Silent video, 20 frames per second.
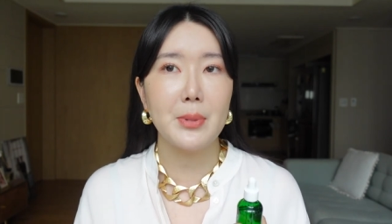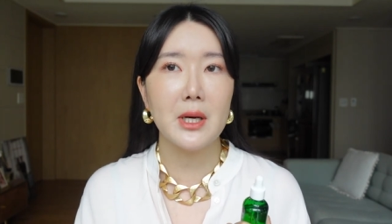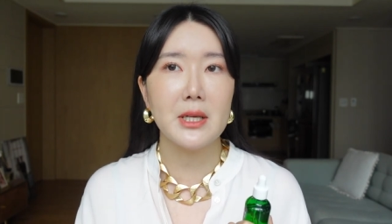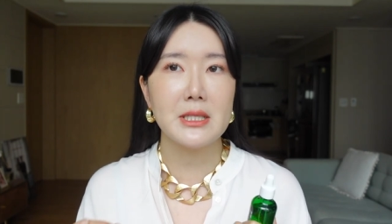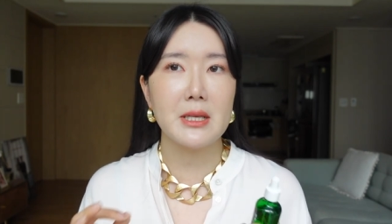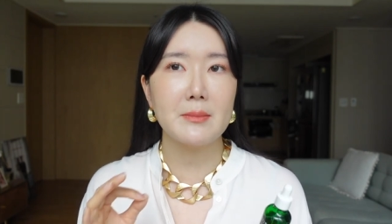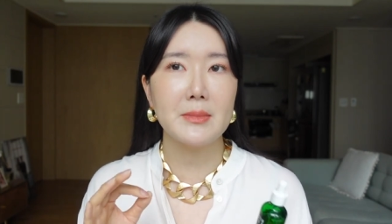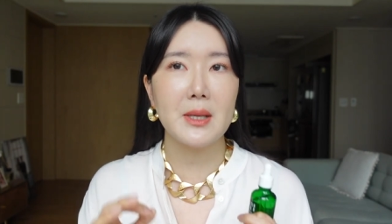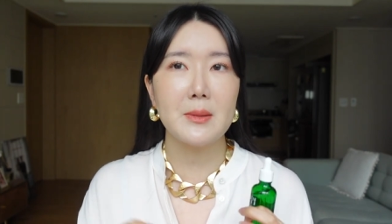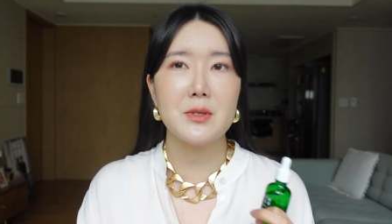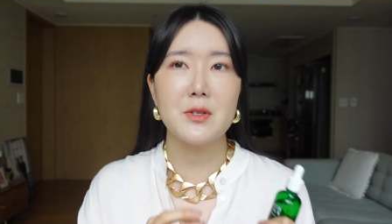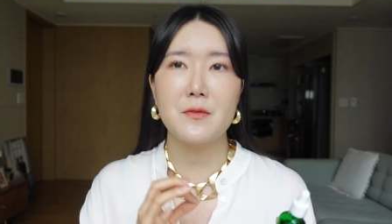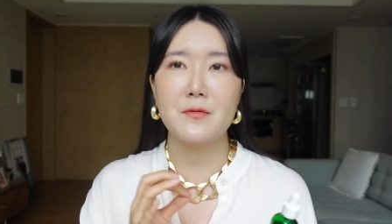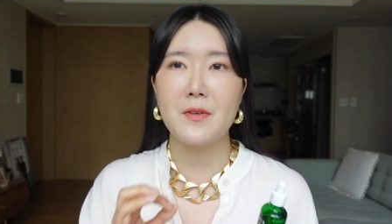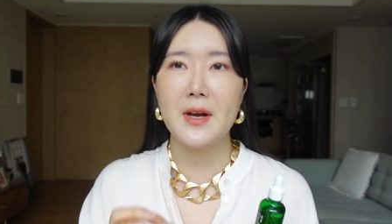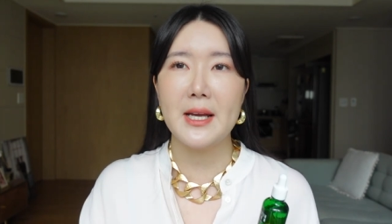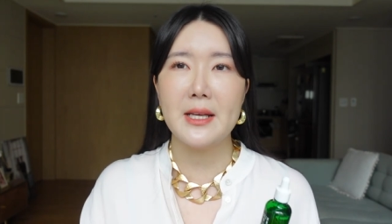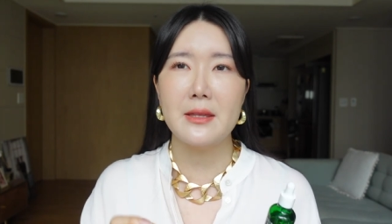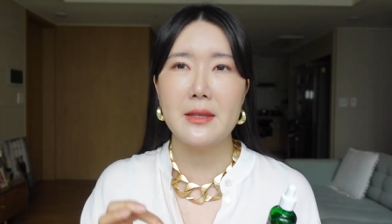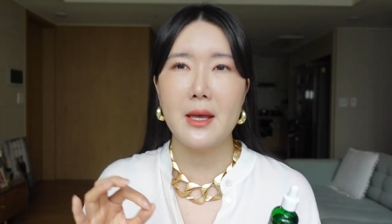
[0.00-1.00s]
but sometimes you
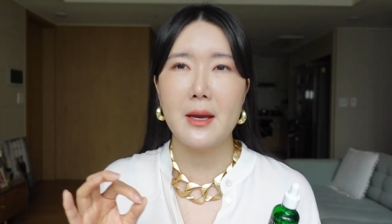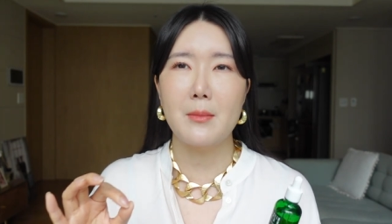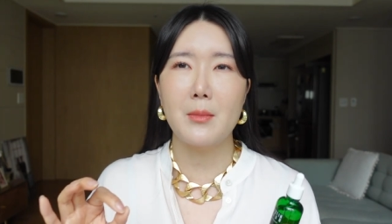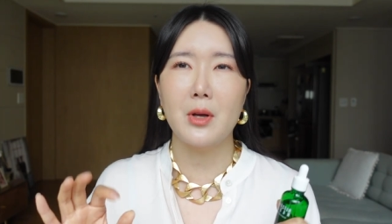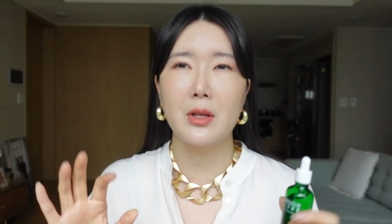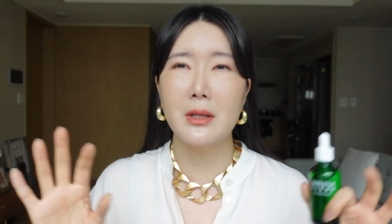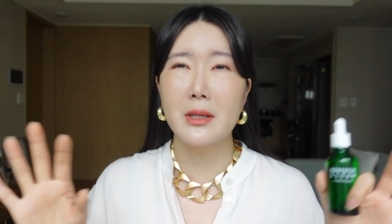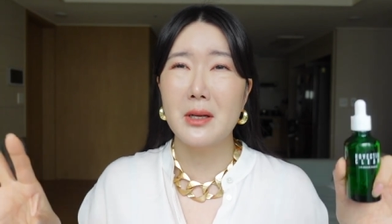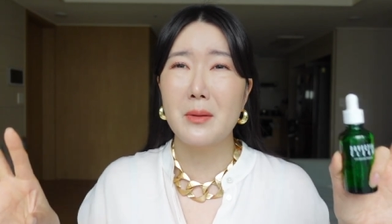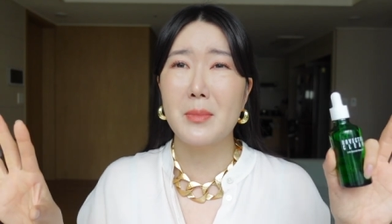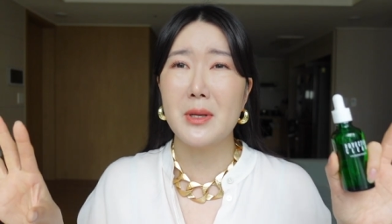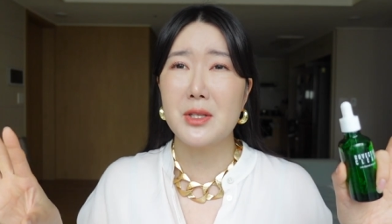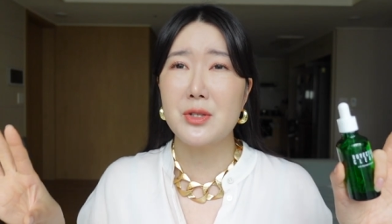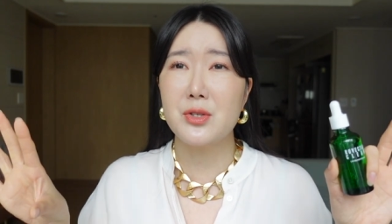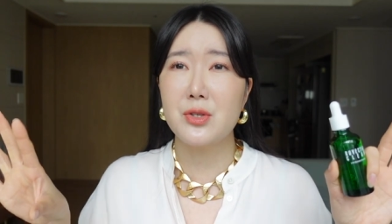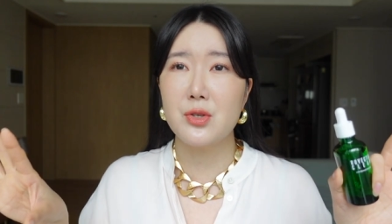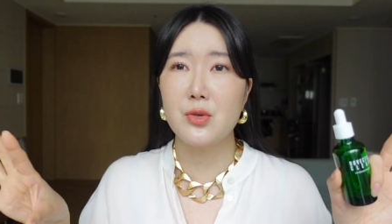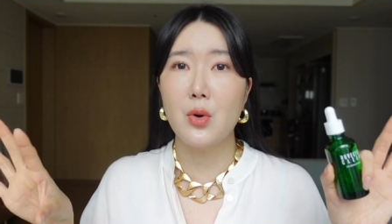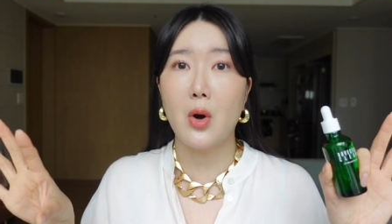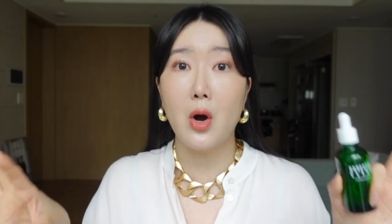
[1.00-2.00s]
find them a little bit
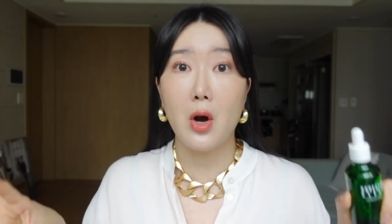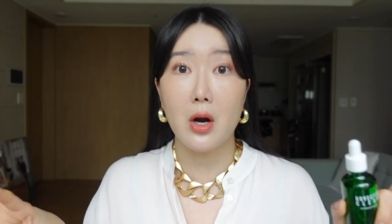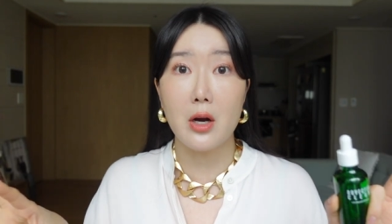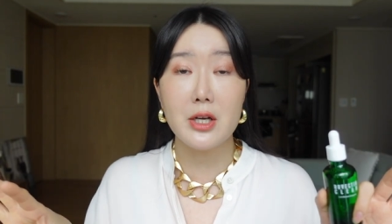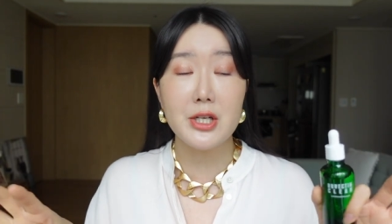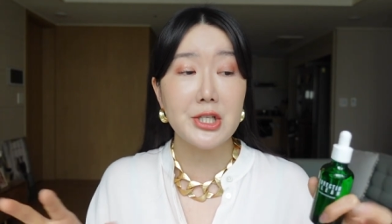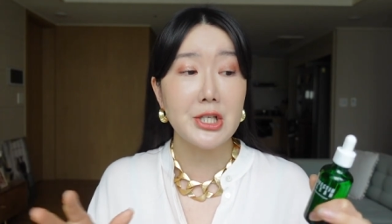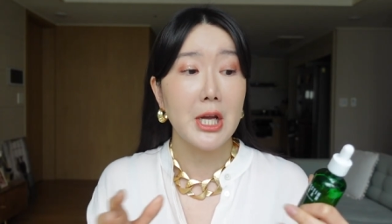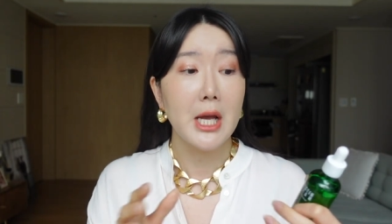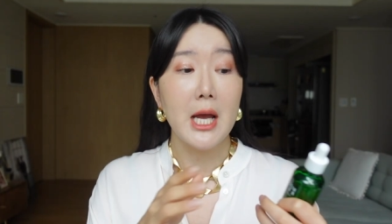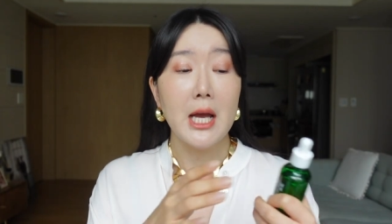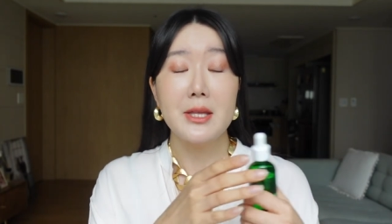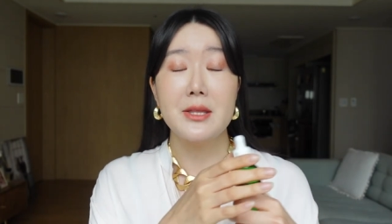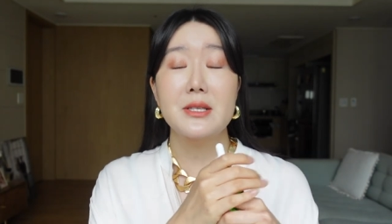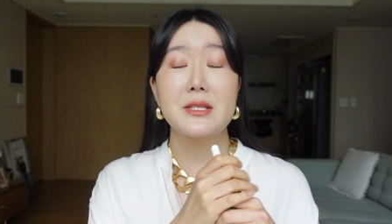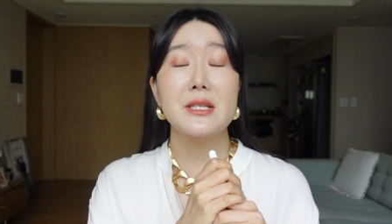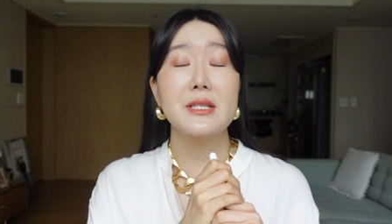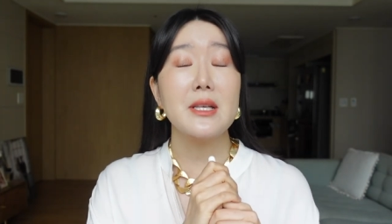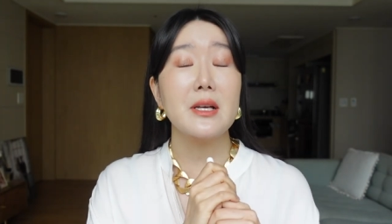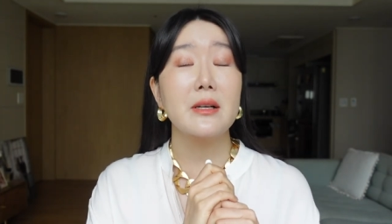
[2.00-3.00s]
too harsh,
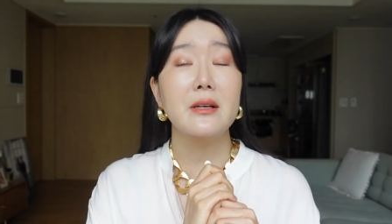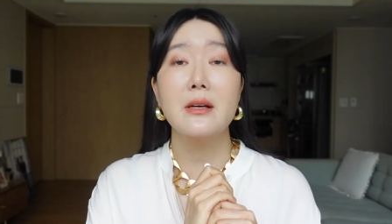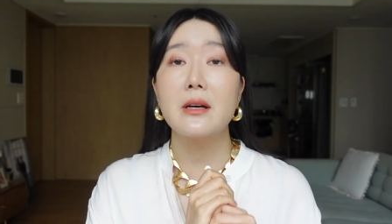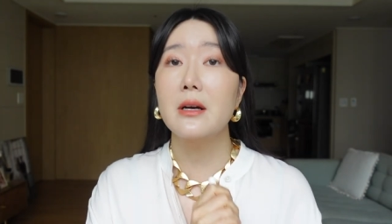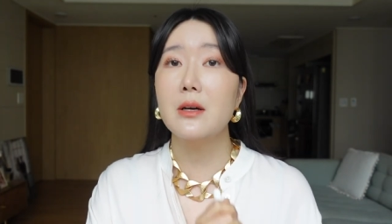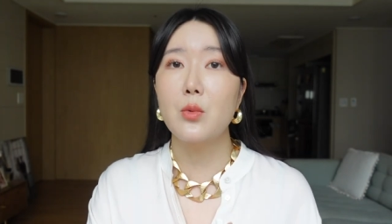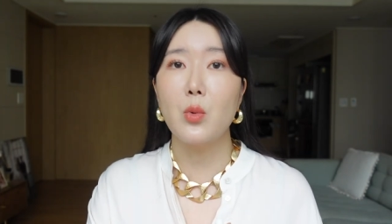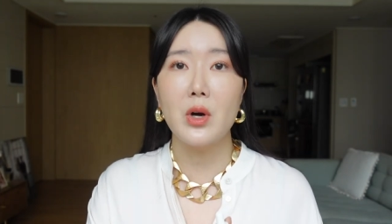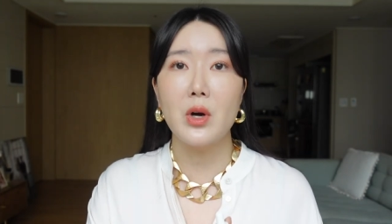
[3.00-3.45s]
this is a good